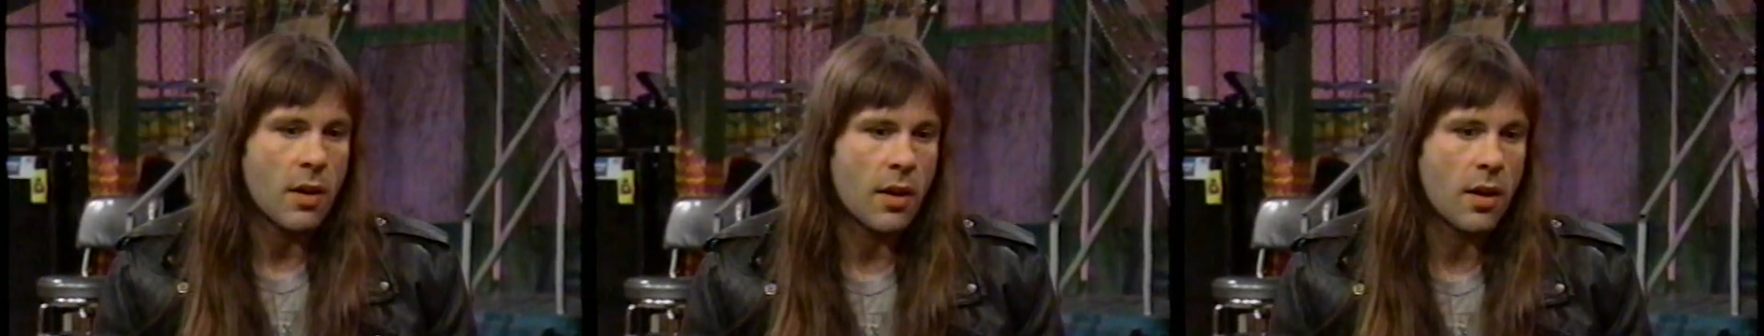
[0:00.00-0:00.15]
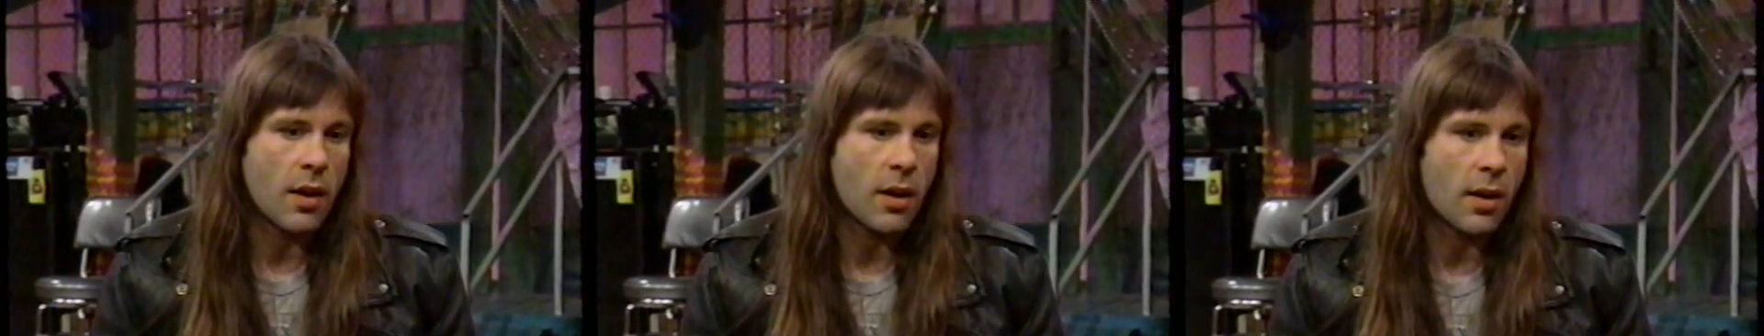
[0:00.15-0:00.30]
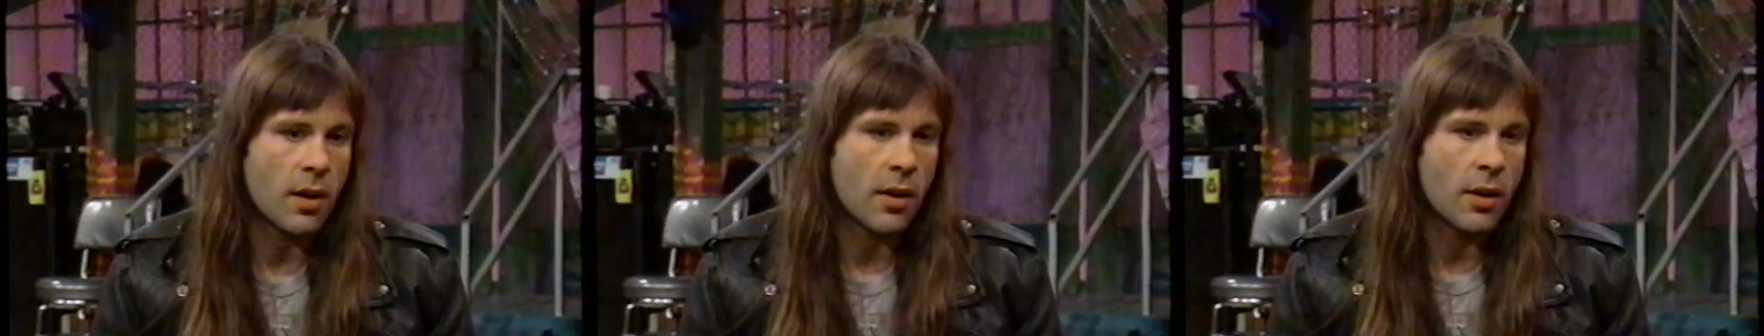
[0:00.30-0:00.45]

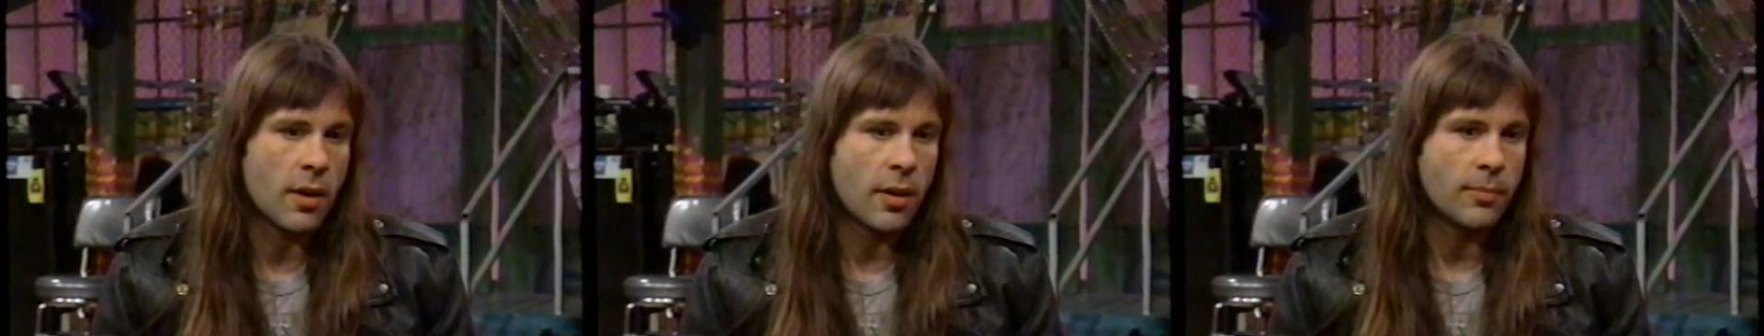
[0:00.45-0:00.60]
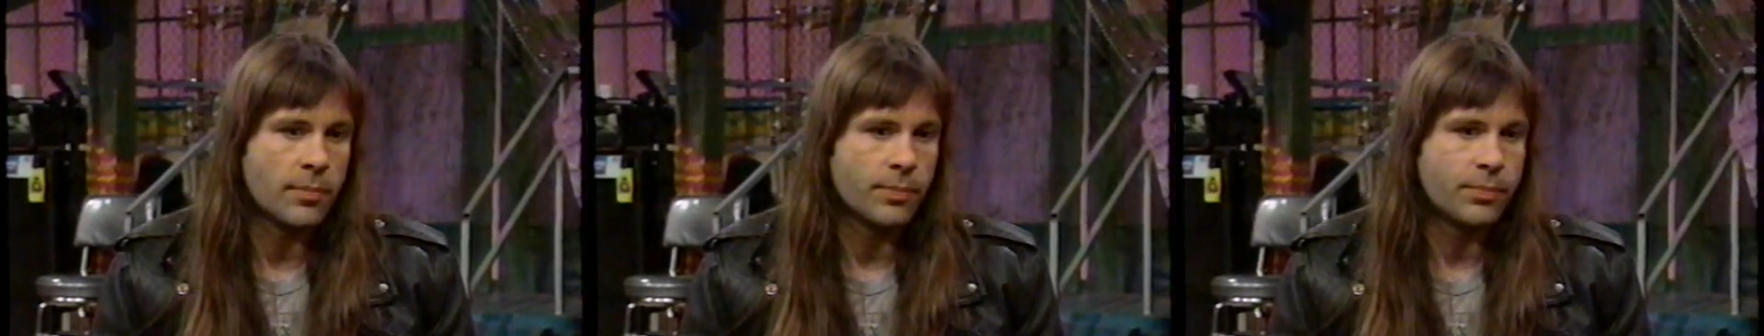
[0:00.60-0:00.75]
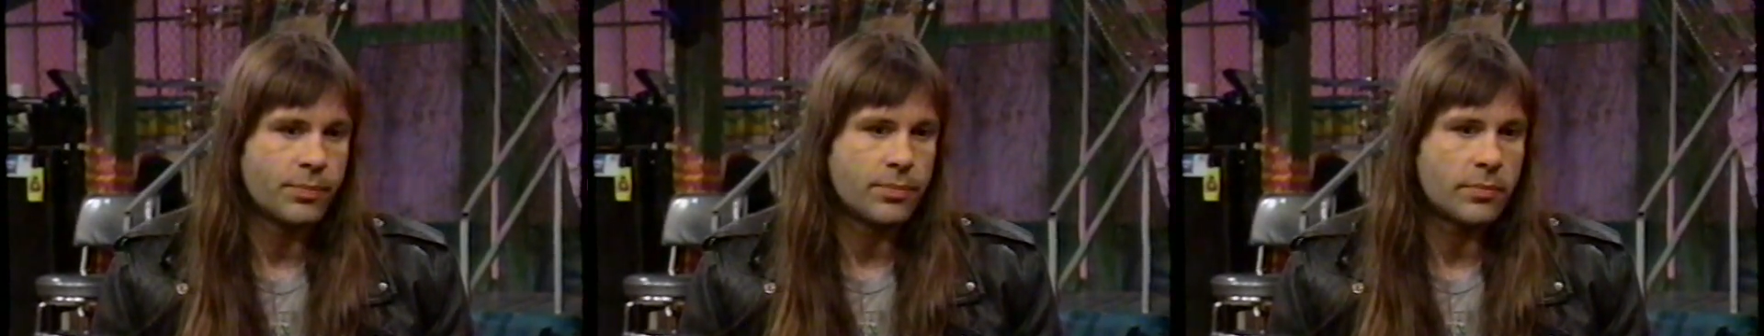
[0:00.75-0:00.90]

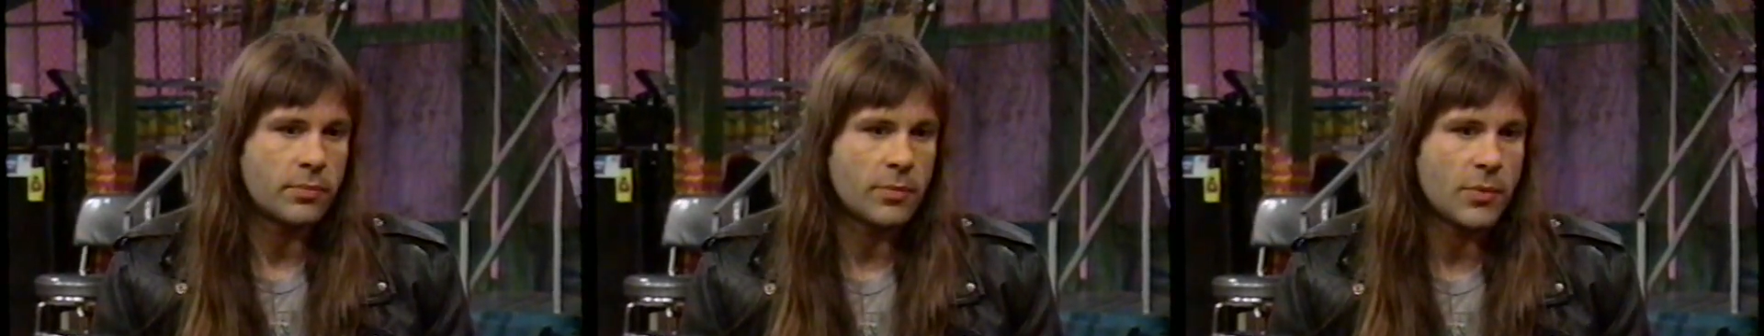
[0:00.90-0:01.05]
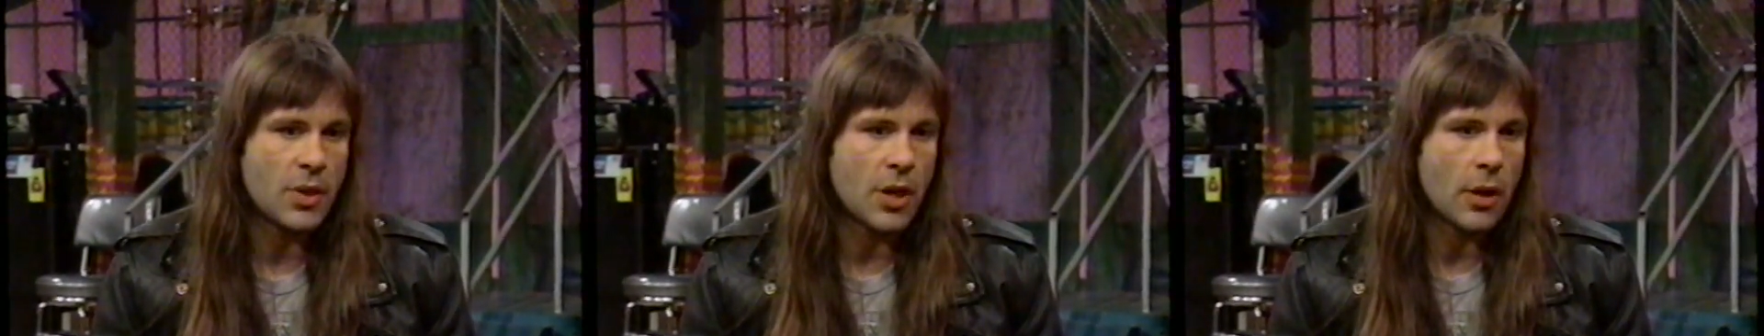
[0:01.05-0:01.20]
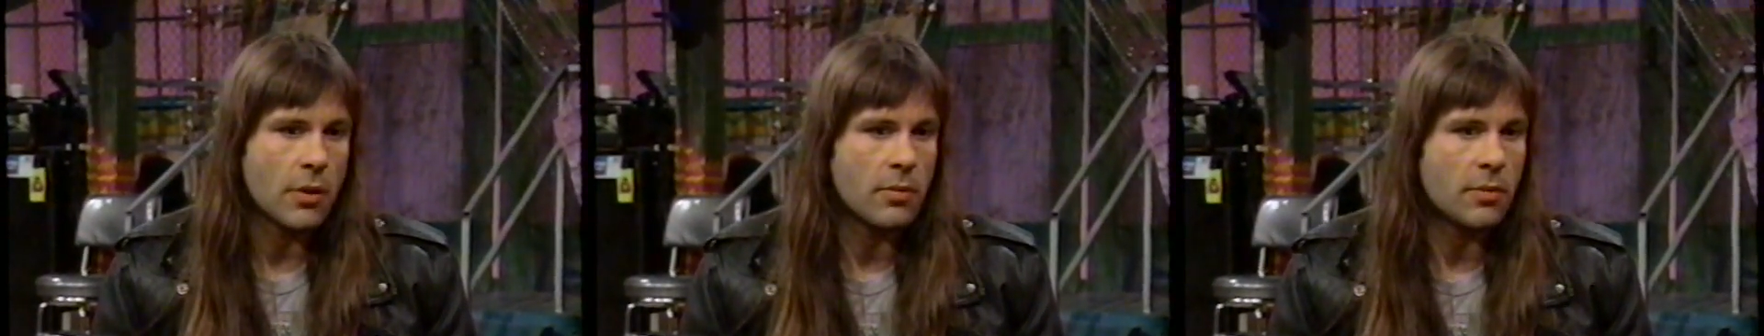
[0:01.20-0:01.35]

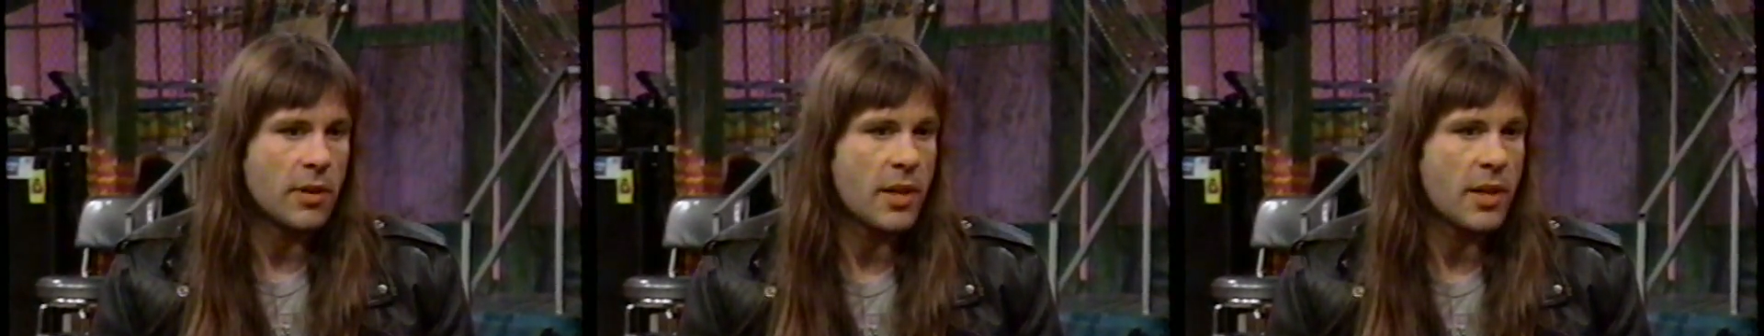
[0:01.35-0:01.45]
you know,